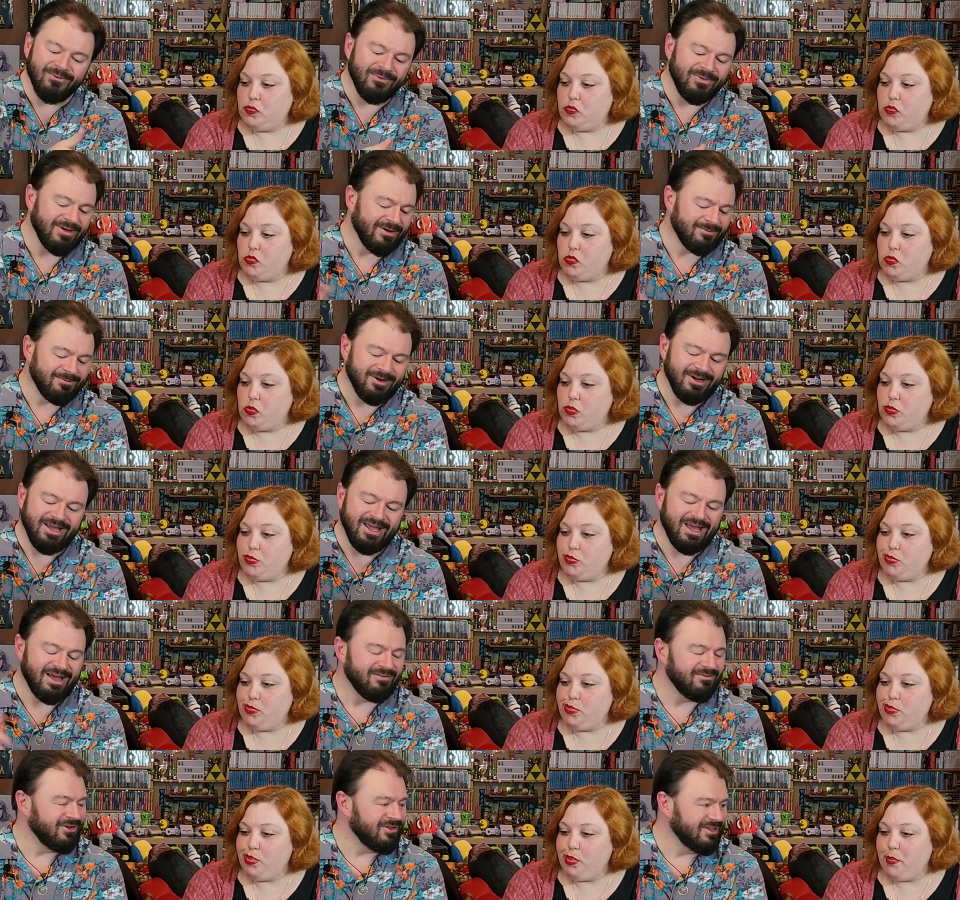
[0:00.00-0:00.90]
Speaker 1: We already
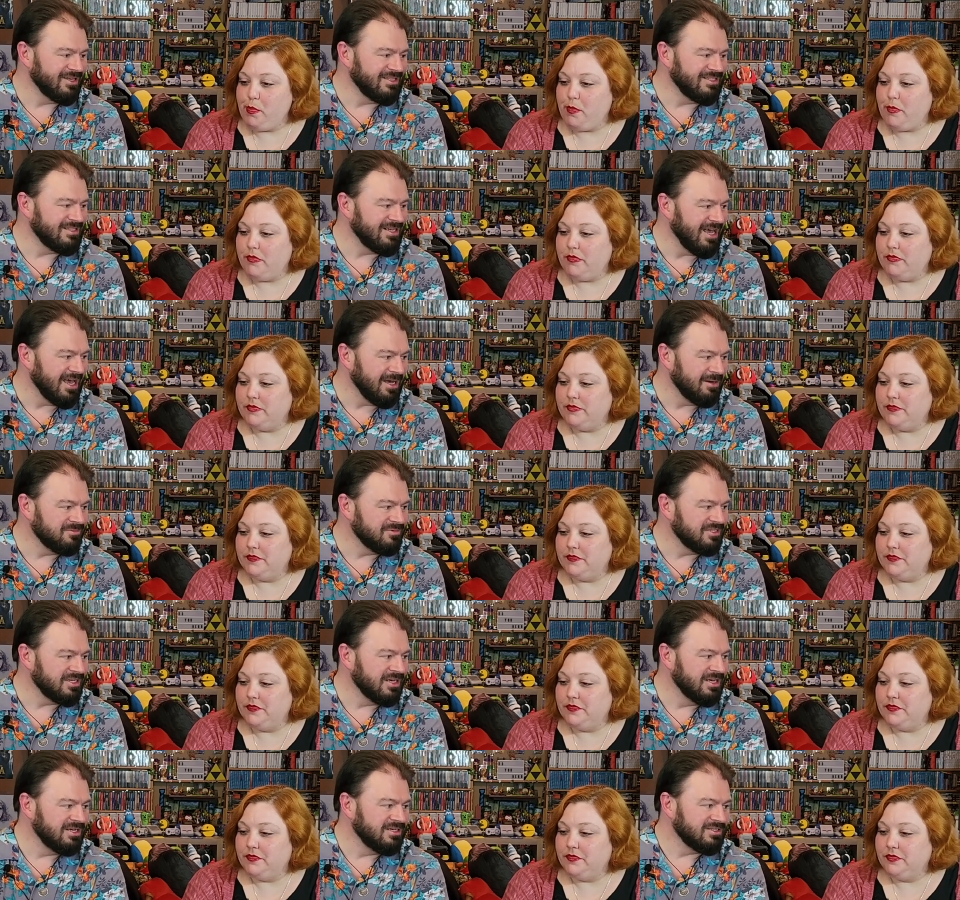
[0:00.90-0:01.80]
have all these
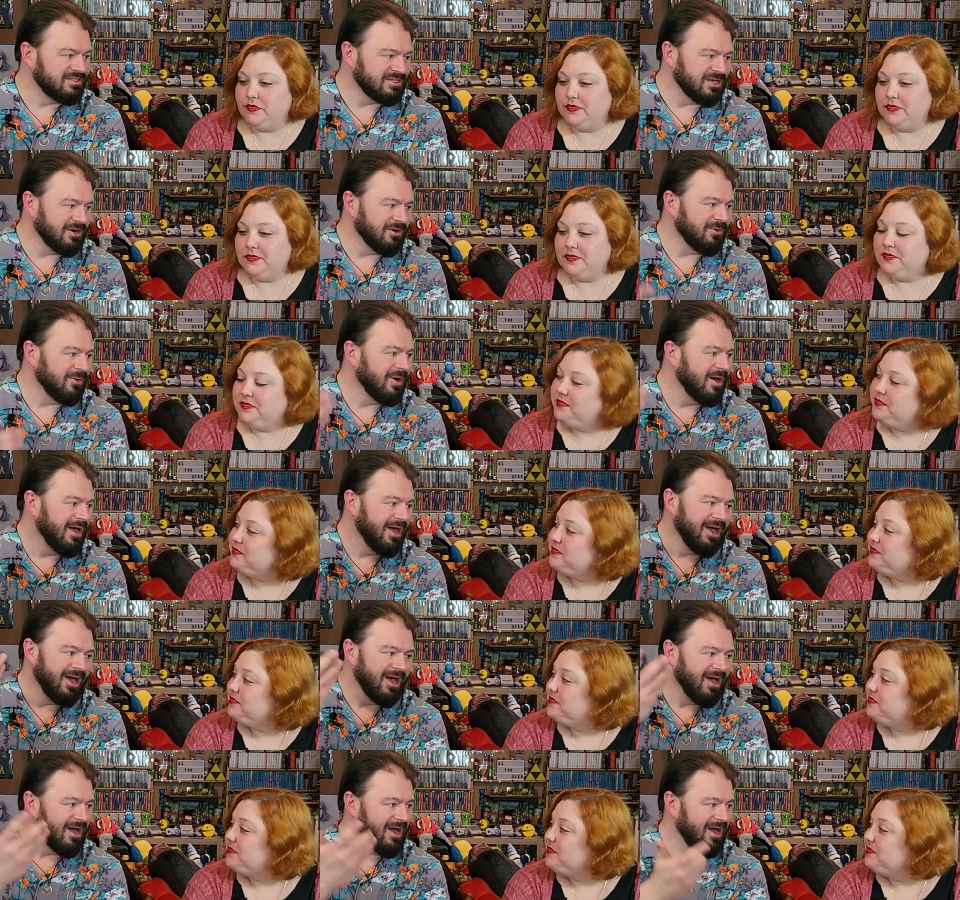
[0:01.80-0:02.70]
games, so
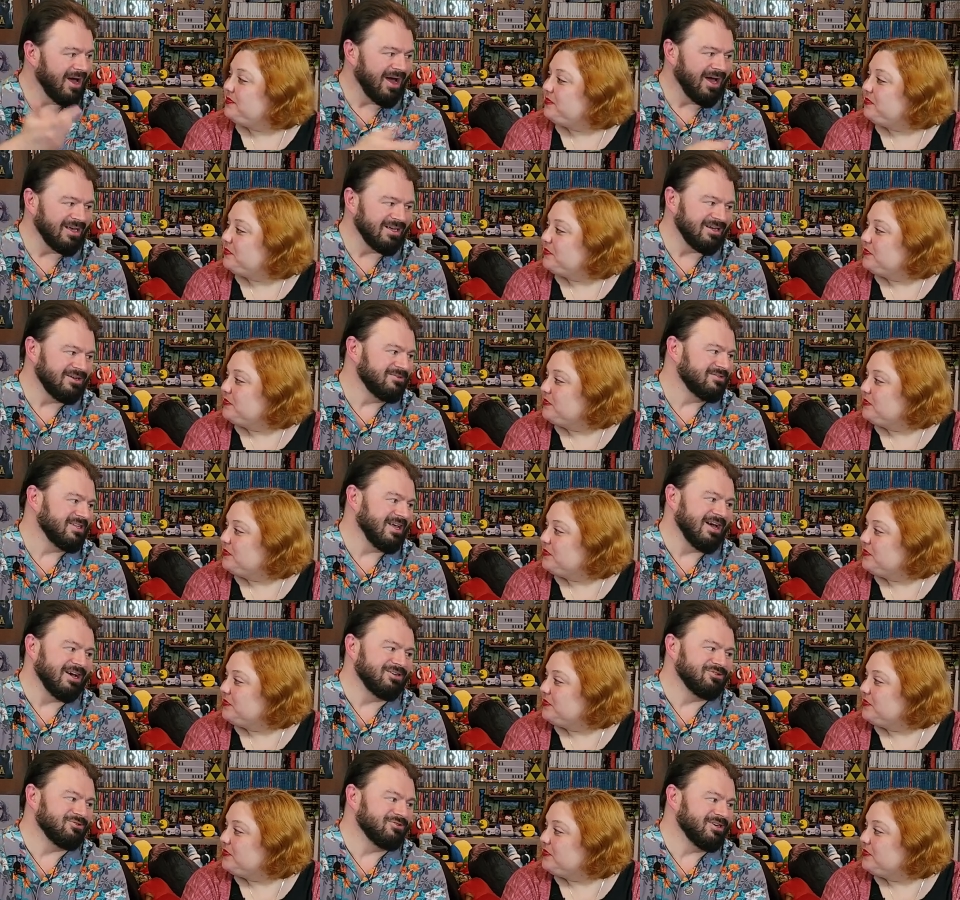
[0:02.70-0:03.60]
I can use
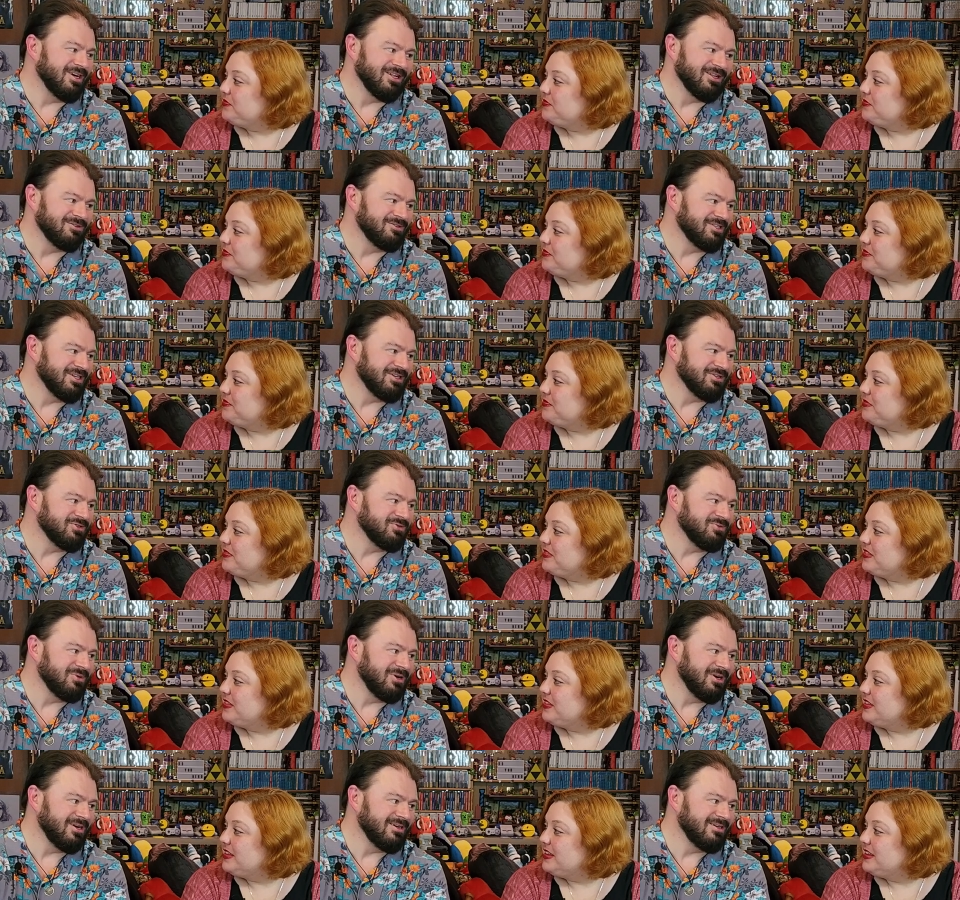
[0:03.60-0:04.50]
that hundred dollars
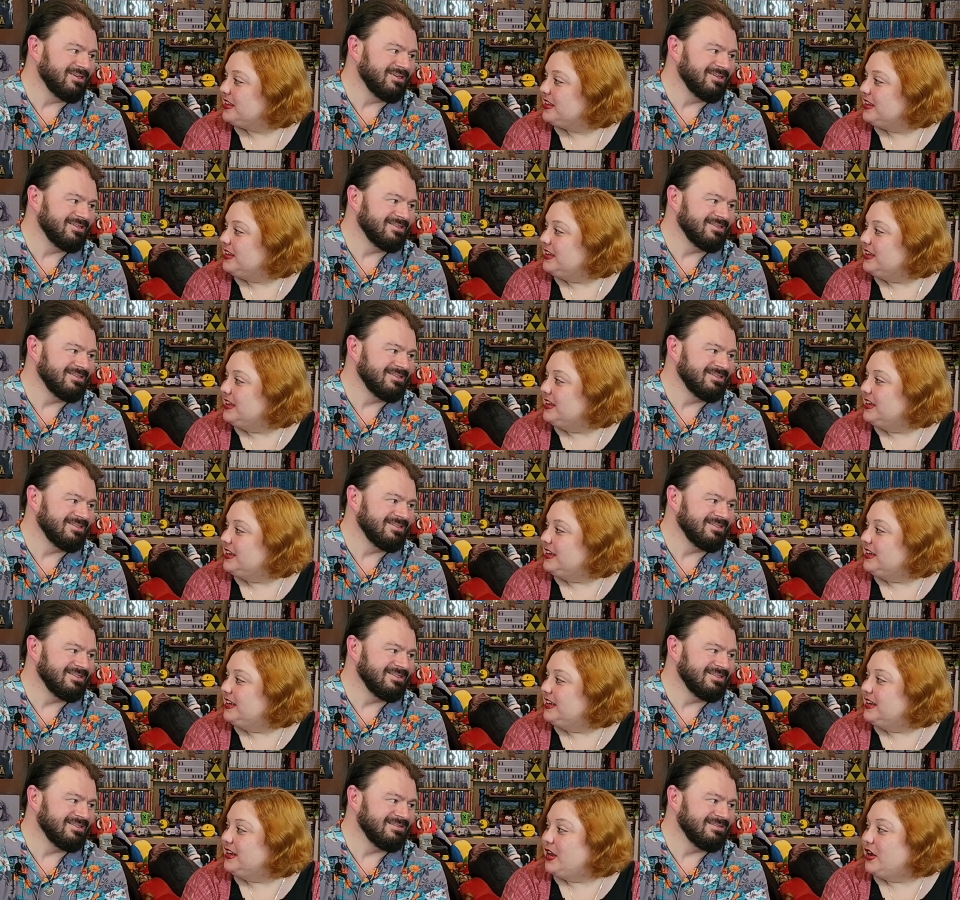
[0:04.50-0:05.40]
elsewhere.
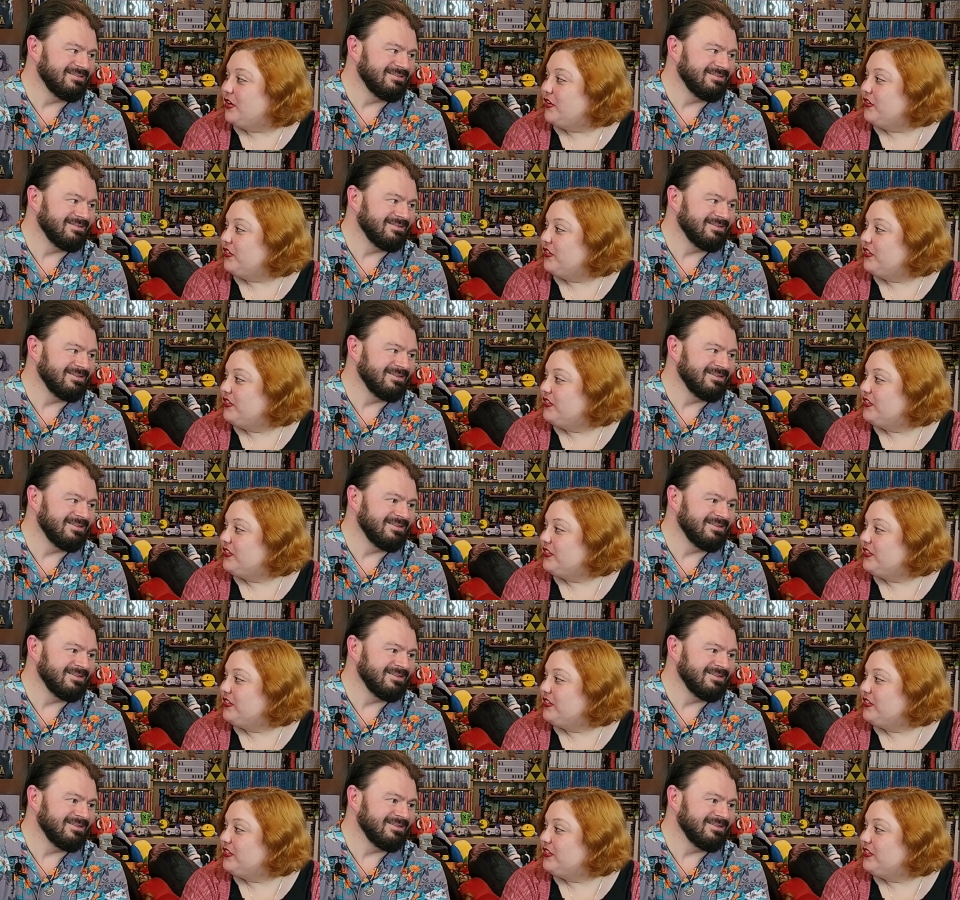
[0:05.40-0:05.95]
No.